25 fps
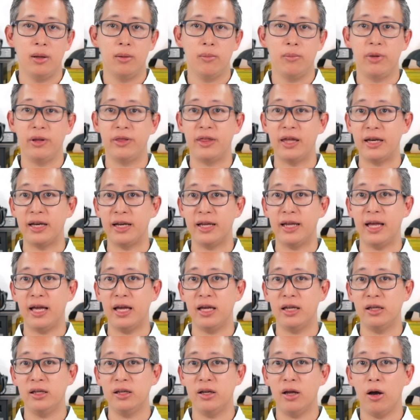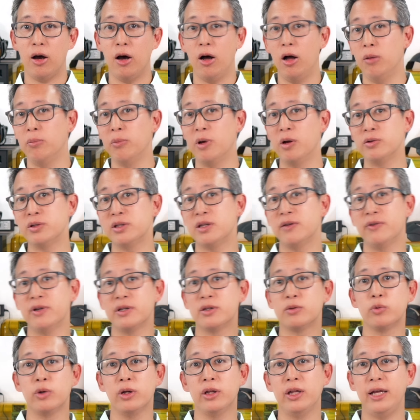But then again, all most of
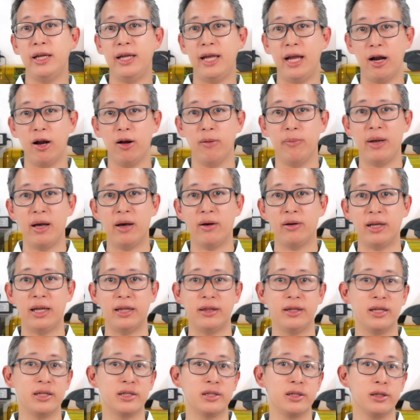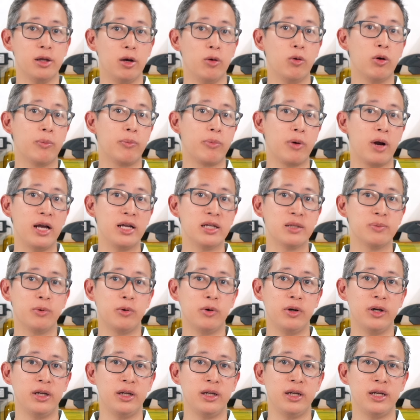us really care about at this lower price
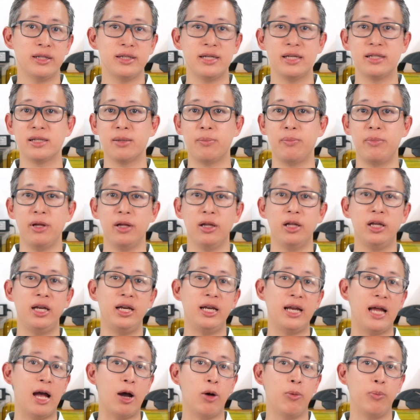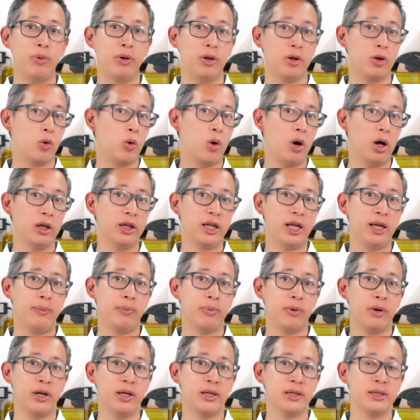point is its ability to output quality
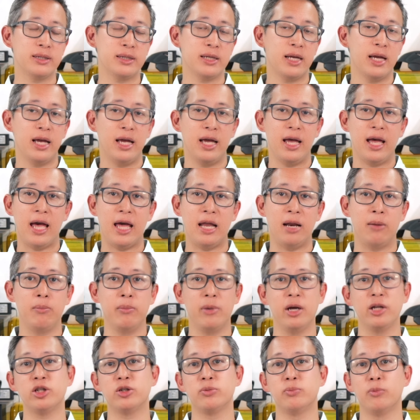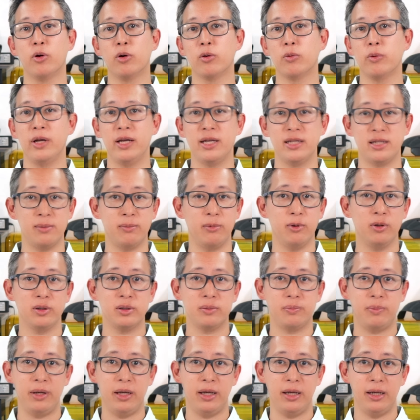prints at a much more reasonable
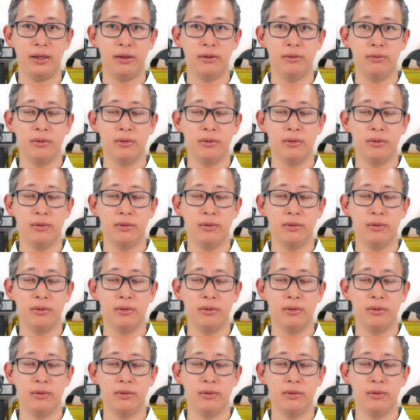speed.